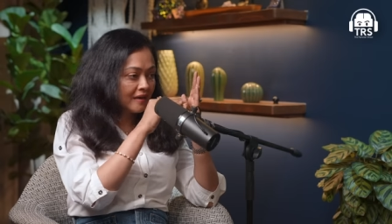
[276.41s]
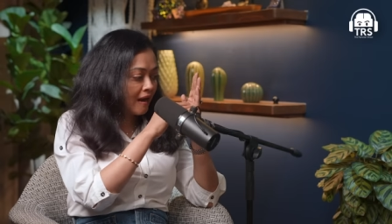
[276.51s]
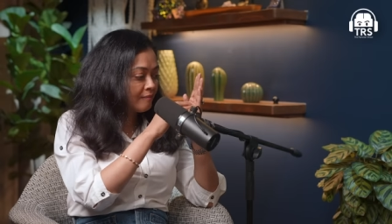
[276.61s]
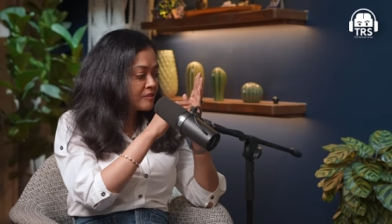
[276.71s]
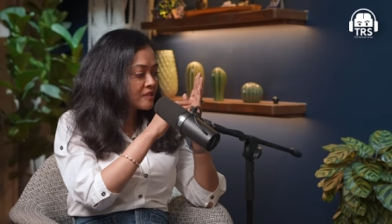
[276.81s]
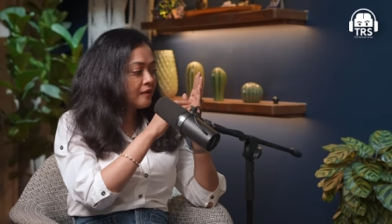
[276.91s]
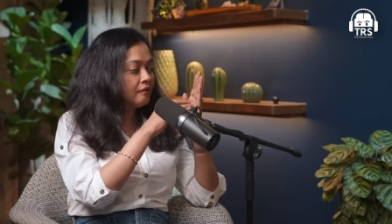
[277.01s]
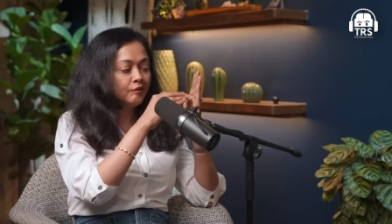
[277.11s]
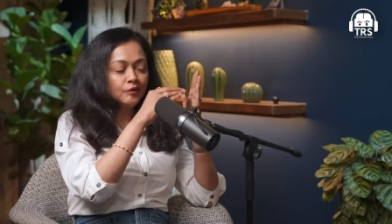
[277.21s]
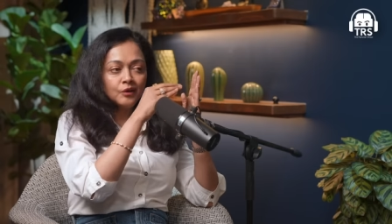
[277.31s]
calm
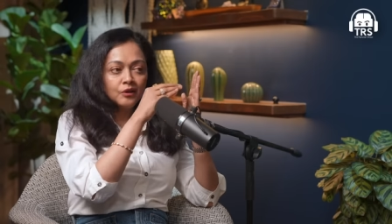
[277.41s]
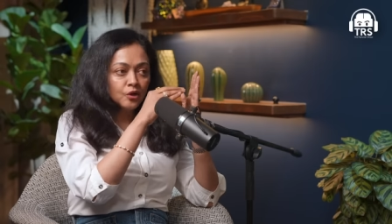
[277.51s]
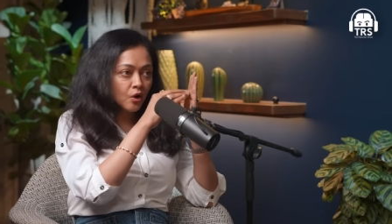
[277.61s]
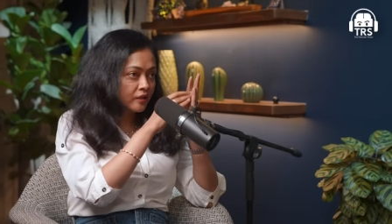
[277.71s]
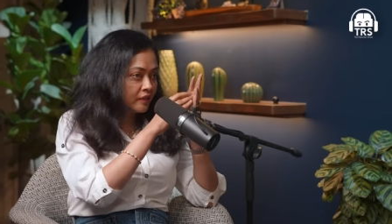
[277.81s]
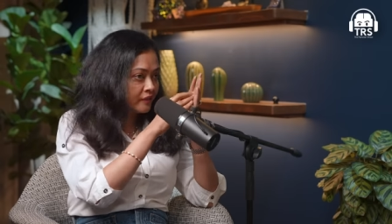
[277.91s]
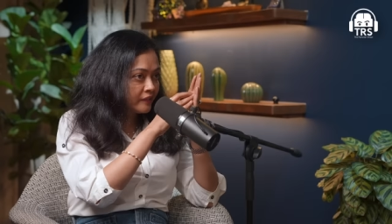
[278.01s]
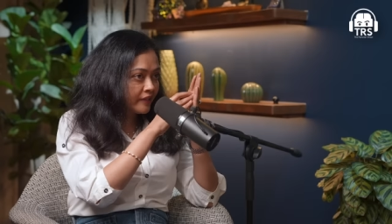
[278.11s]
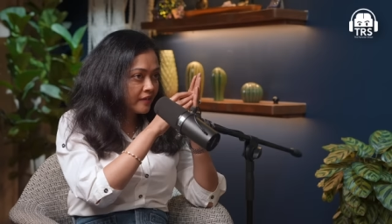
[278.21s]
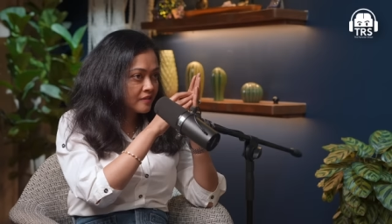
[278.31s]
skin, not an
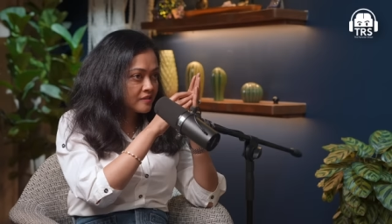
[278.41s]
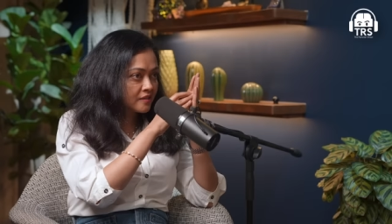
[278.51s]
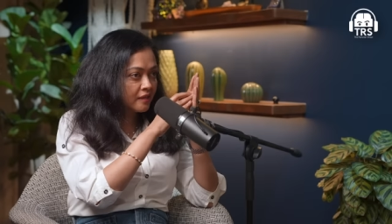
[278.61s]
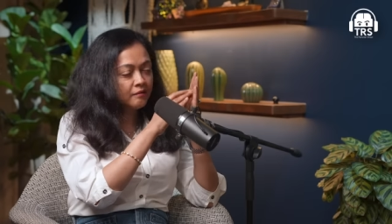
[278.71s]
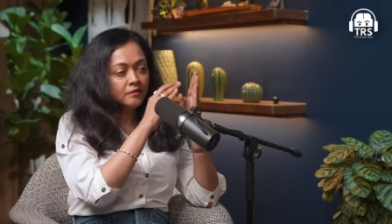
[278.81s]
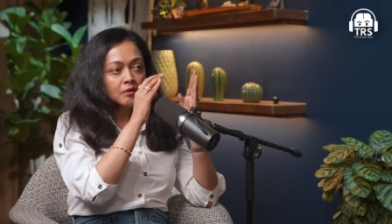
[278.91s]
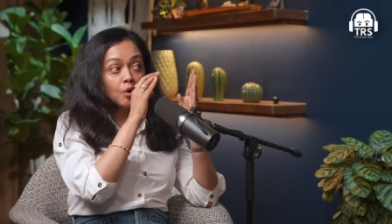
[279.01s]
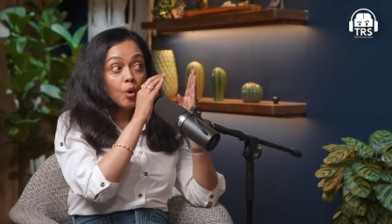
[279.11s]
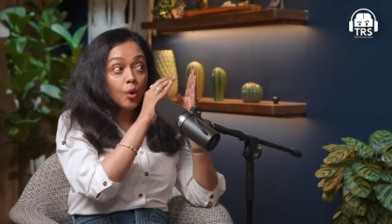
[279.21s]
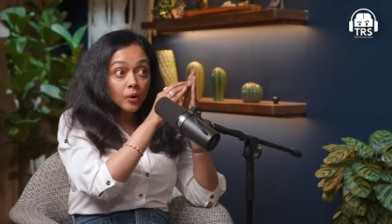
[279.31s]
irritated skin,
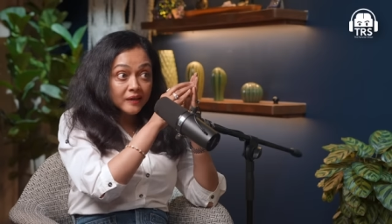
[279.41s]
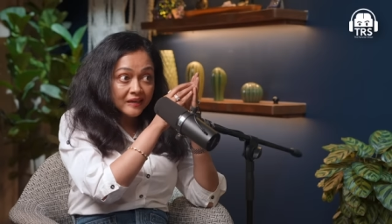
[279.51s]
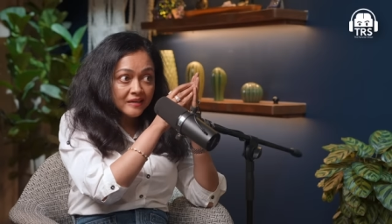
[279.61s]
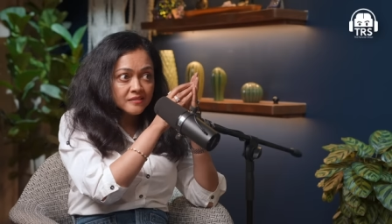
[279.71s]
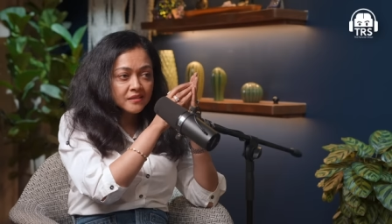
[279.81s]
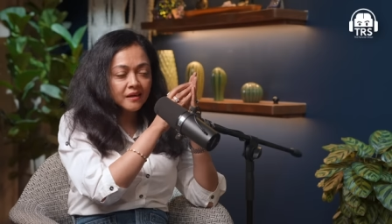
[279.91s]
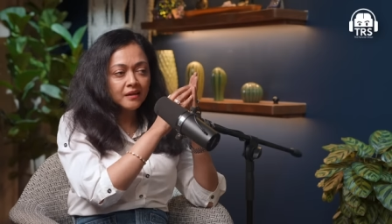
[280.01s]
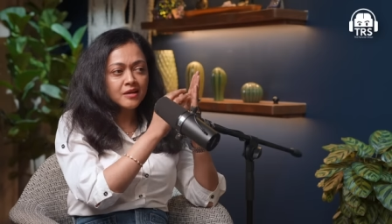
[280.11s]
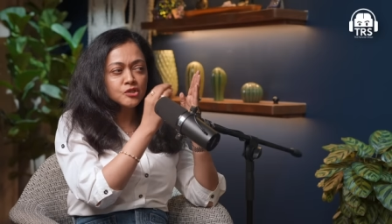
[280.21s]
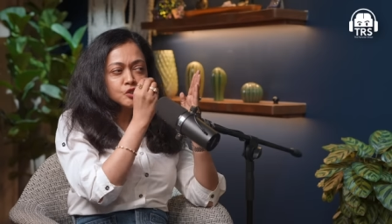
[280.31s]
oily
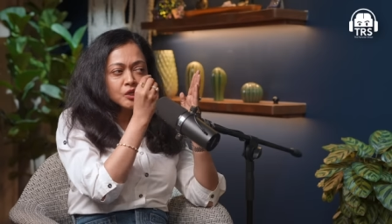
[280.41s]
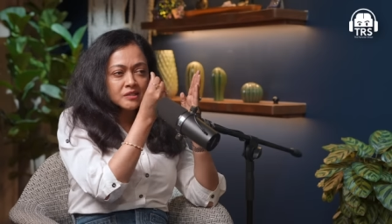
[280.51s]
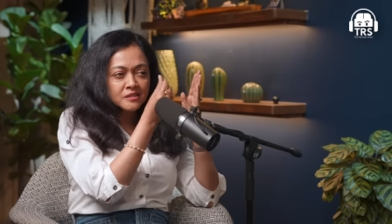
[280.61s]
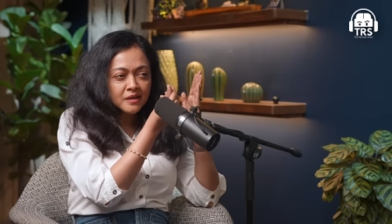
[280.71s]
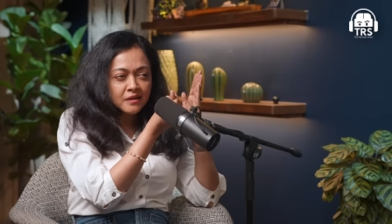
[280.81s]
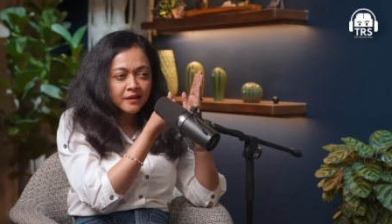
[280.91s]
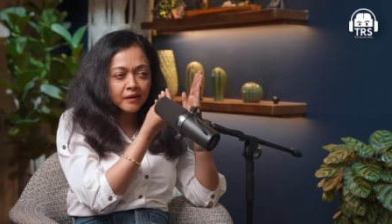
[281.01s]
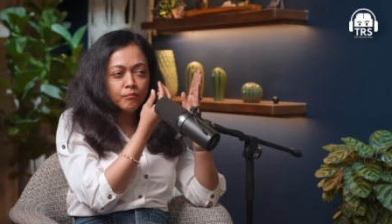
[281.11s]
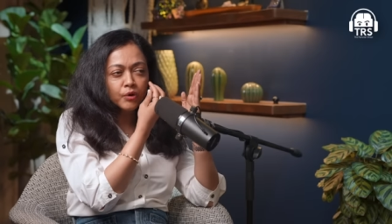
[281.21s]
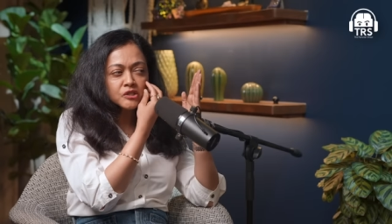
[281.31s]
skin and just need
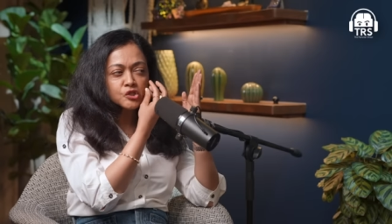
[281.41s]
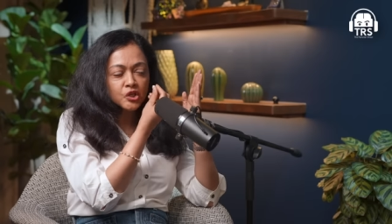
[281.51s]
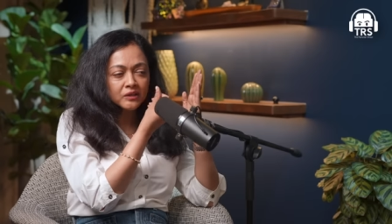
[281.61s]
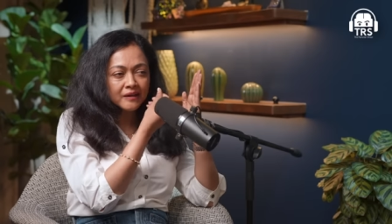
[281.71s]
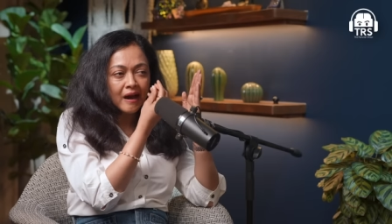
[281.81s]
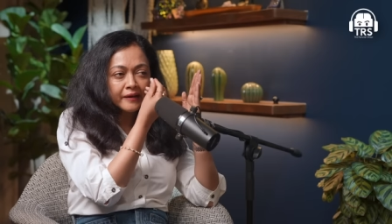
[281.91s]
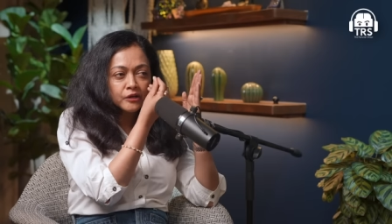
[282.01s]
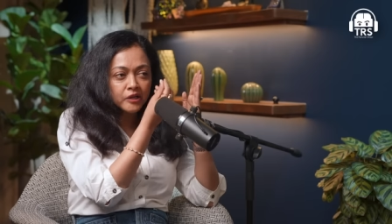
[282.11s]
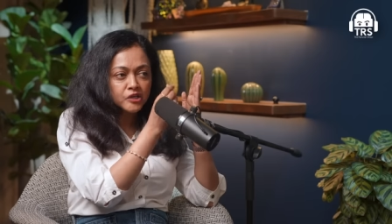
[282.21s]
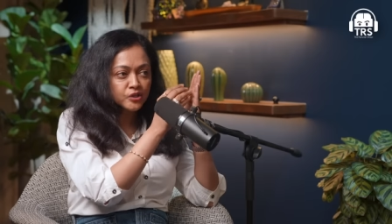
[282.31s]
that moisture, that
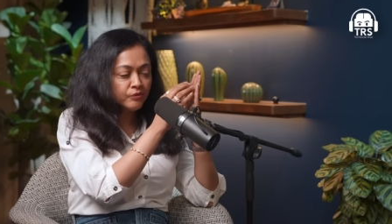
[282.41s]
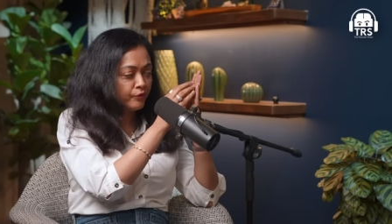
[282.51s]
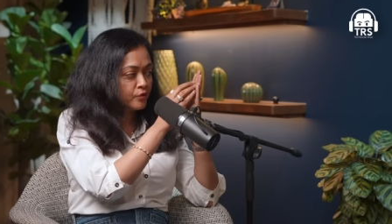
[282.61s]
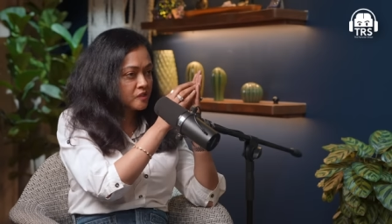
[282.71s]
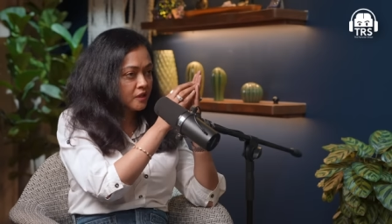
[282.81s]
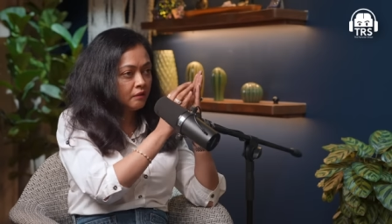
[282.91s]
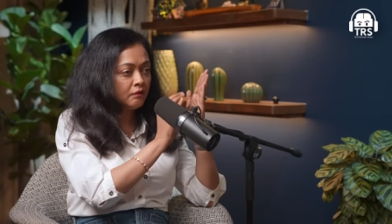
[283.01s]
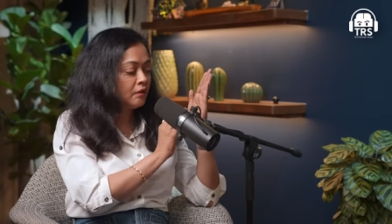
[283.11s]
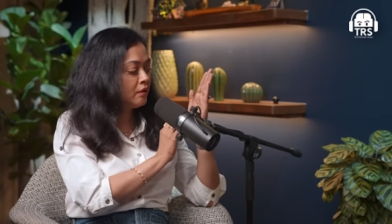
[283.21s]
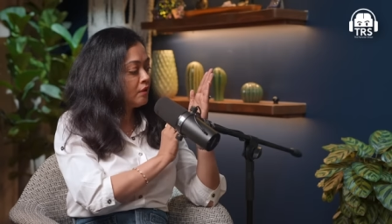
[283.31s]
hydration for your skin,